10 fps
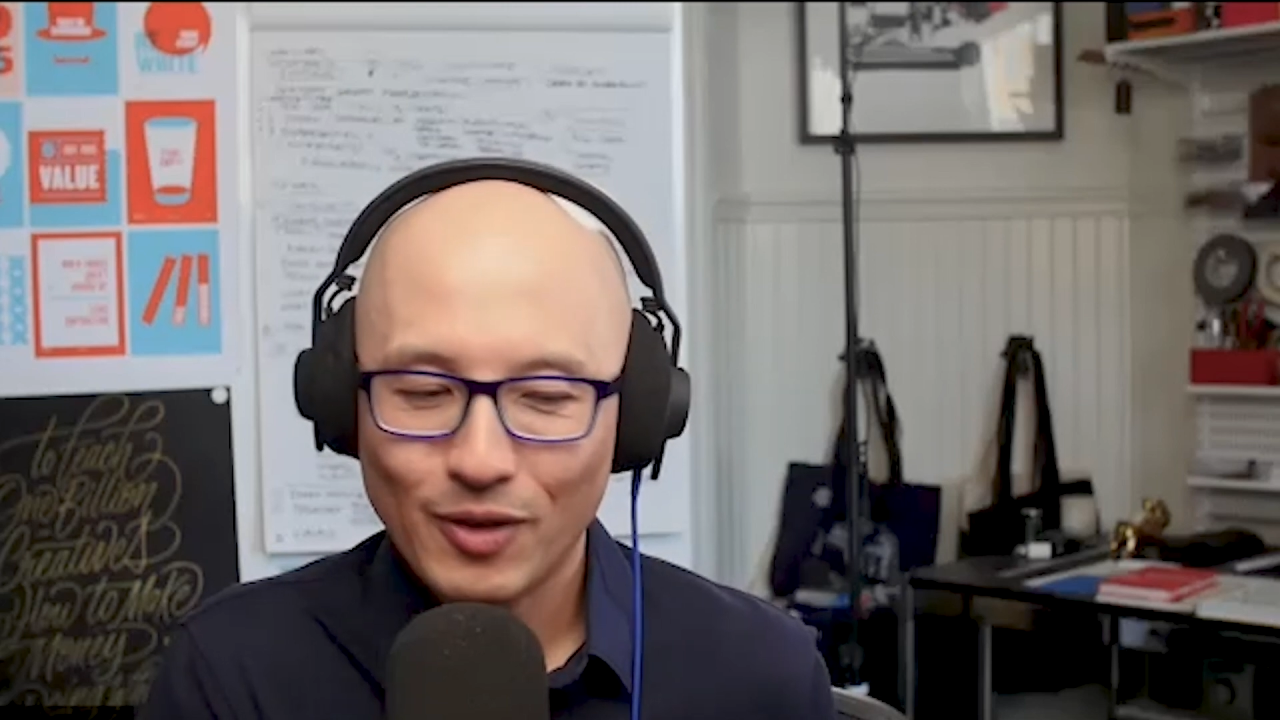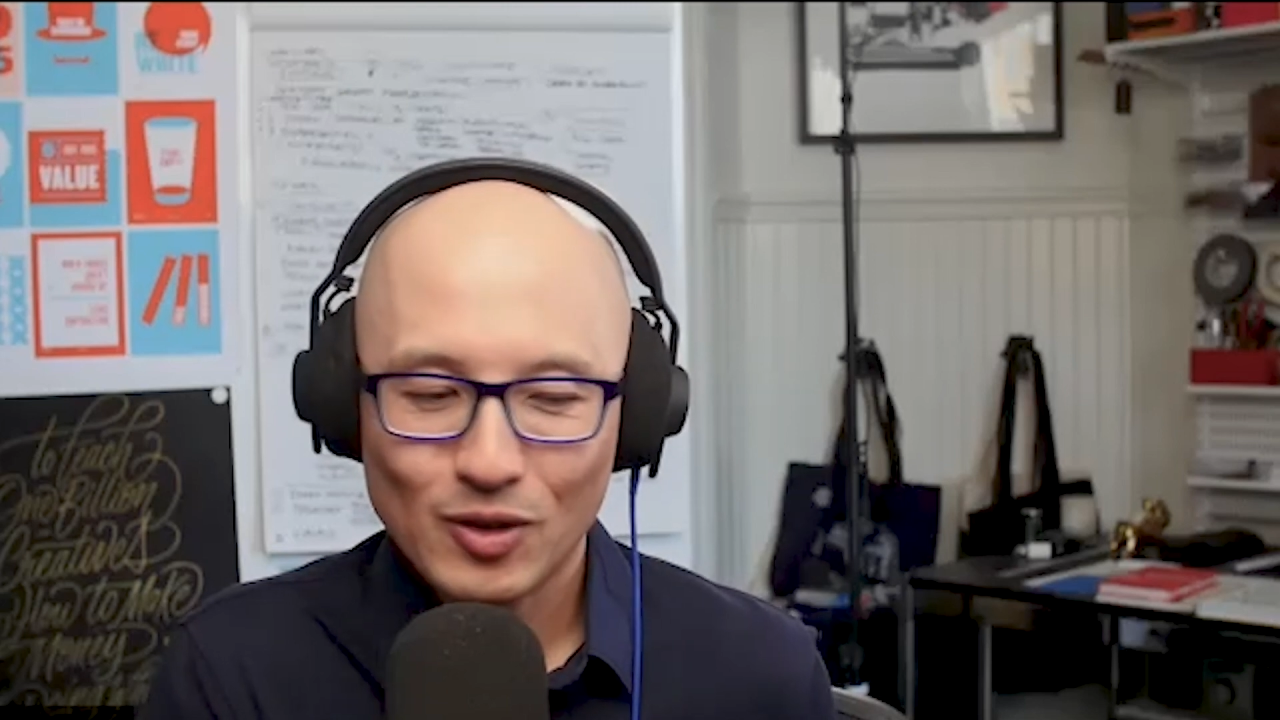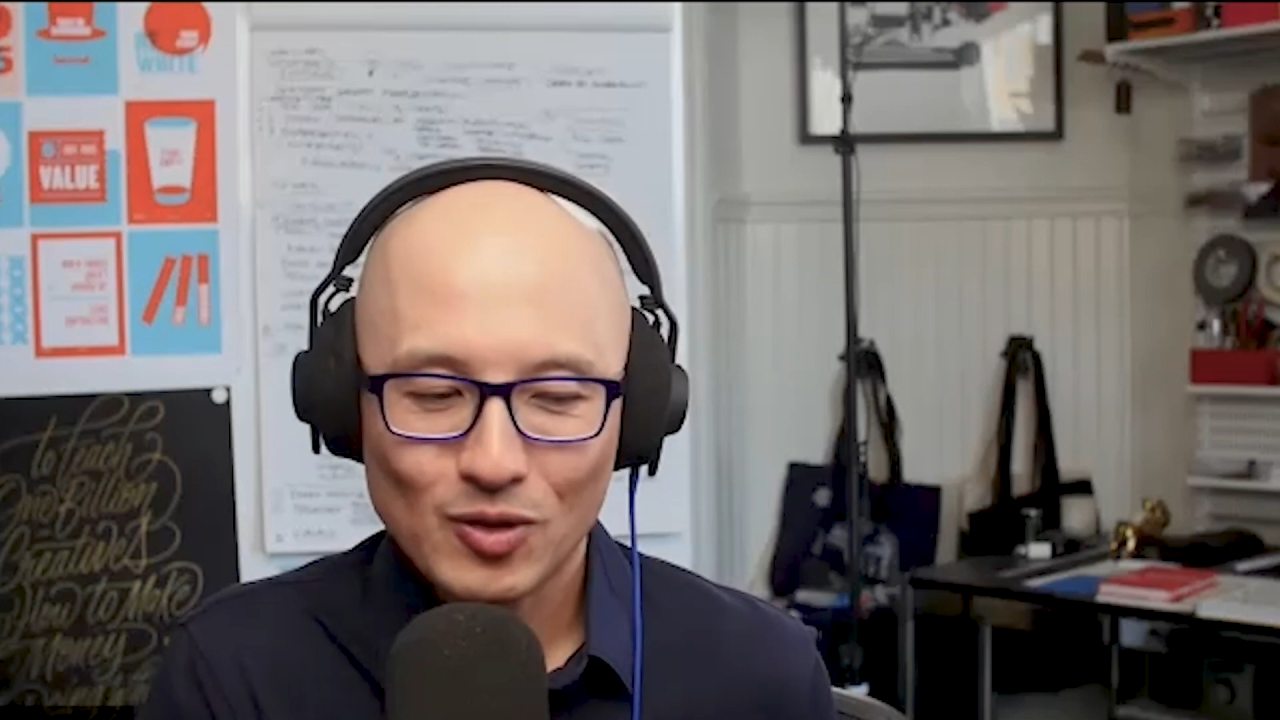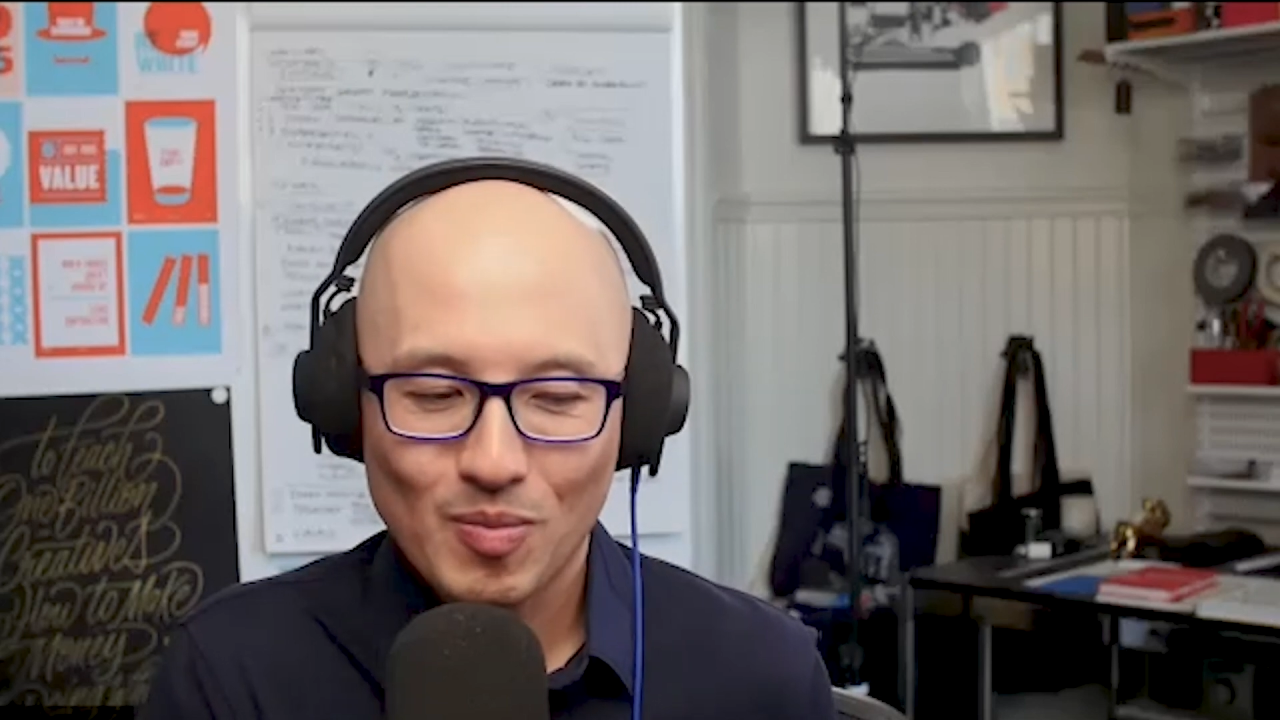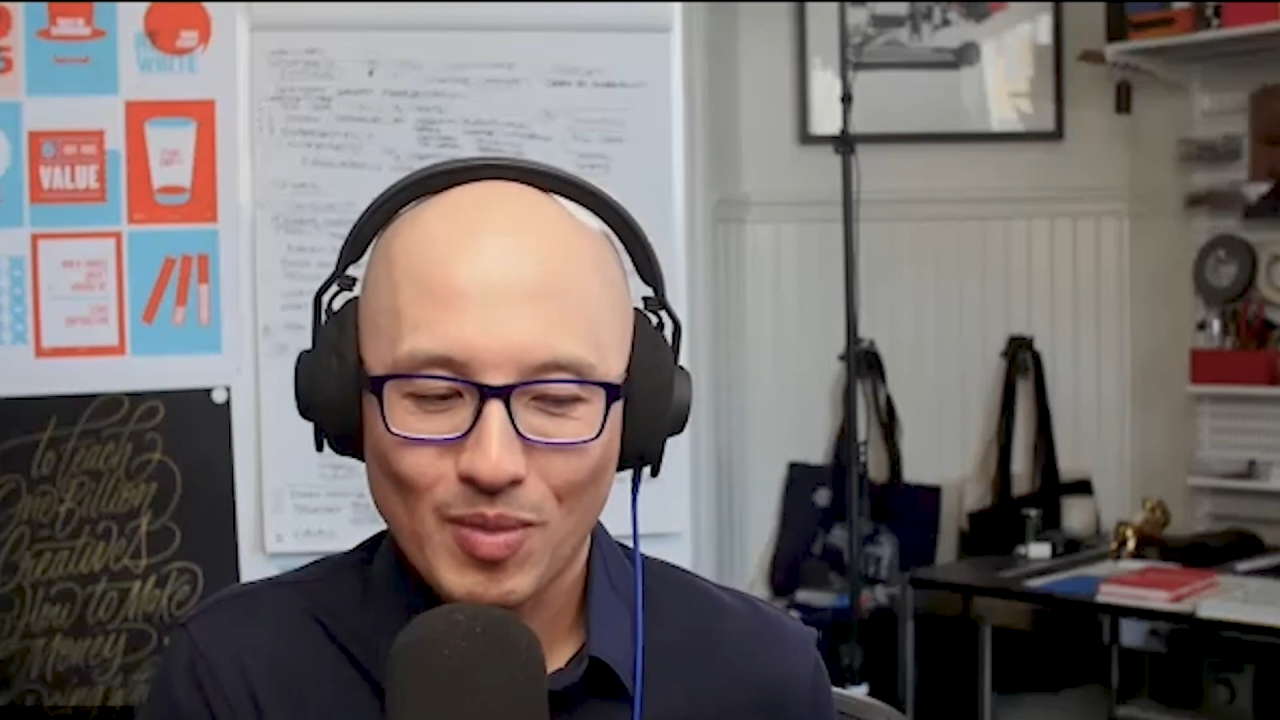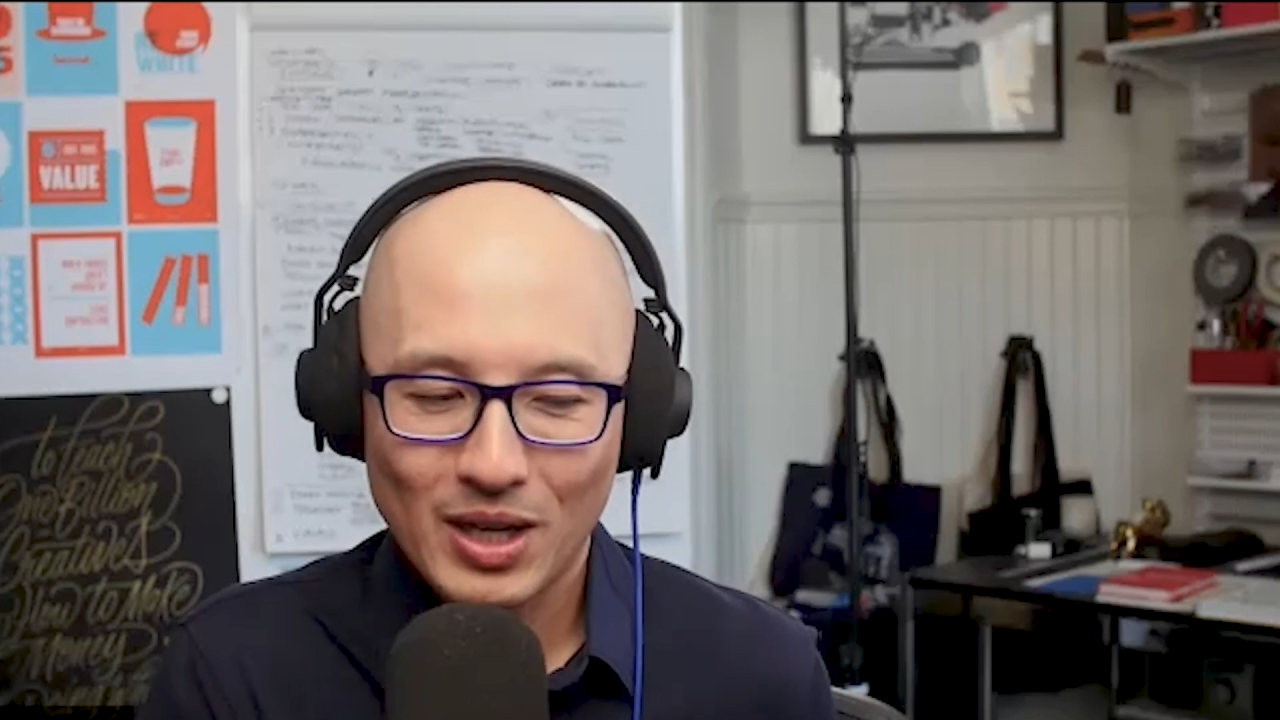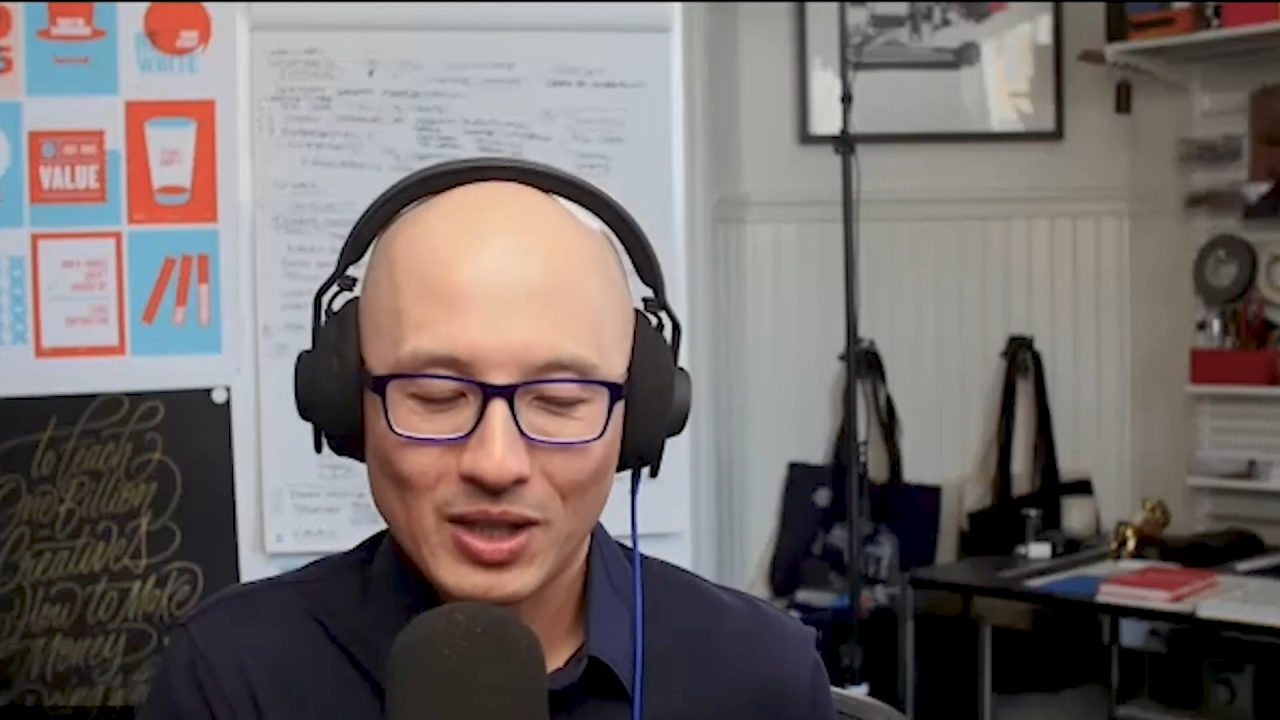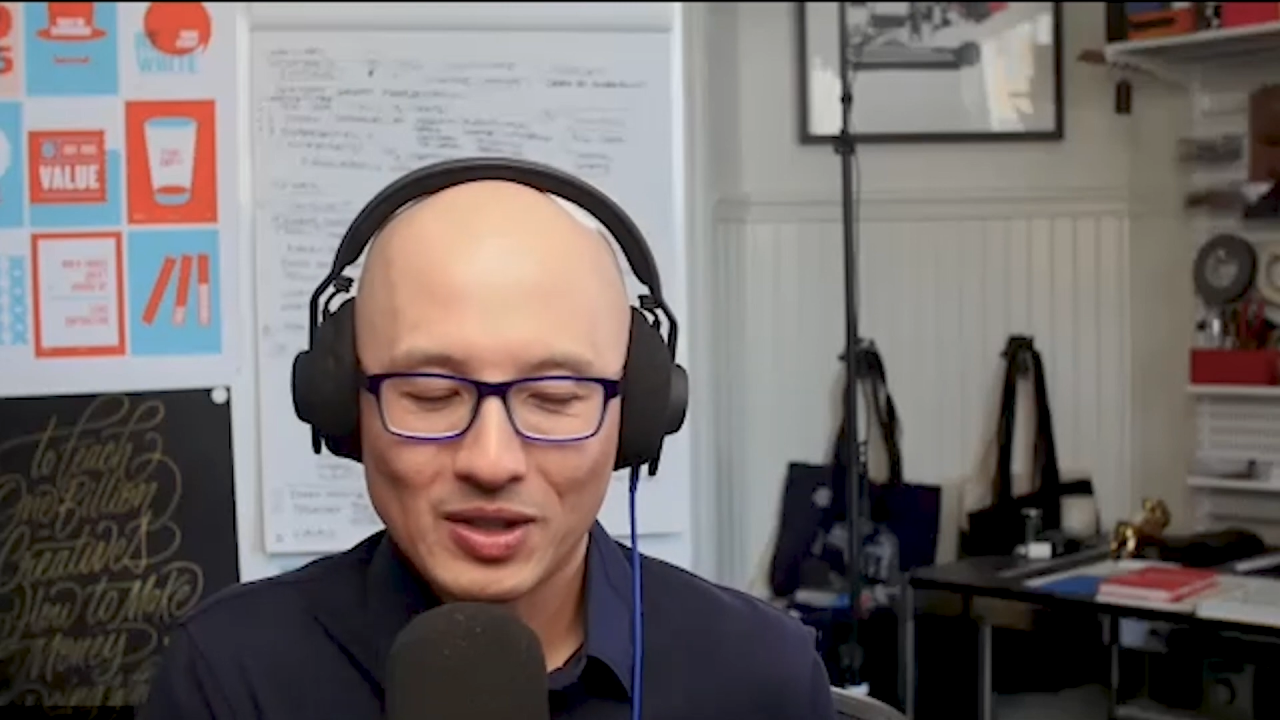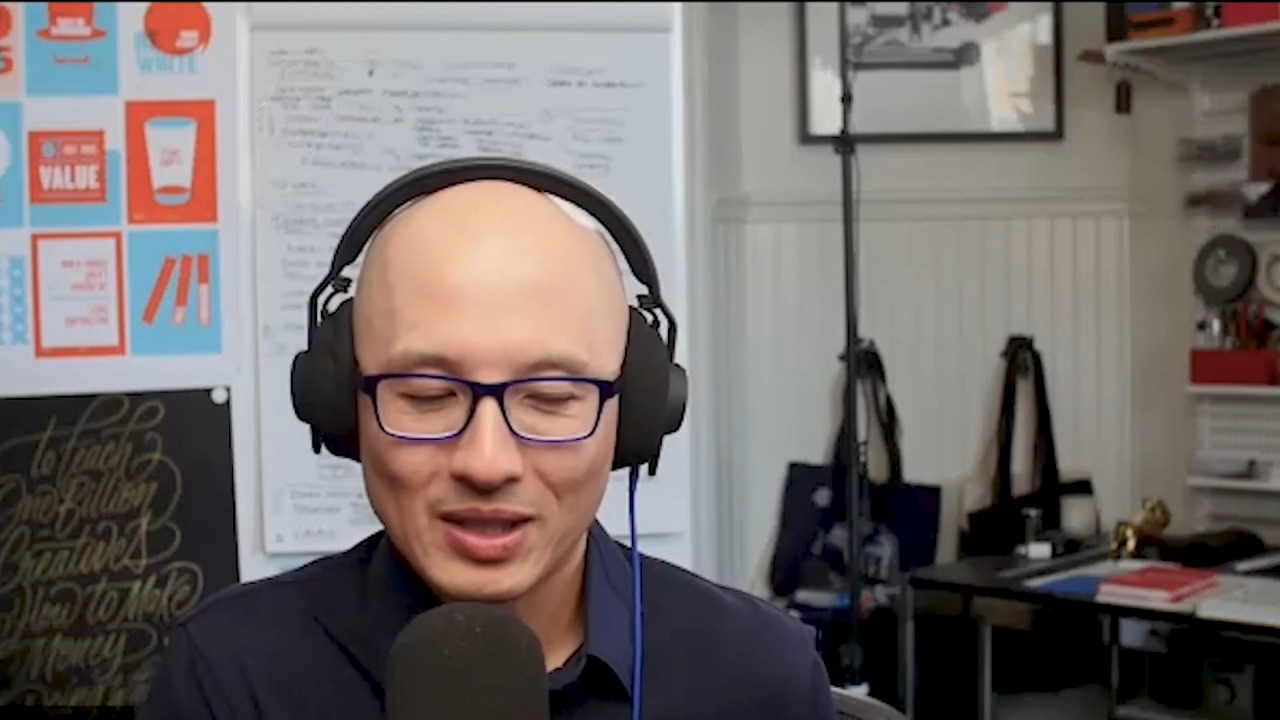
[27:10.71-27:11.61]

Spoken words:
much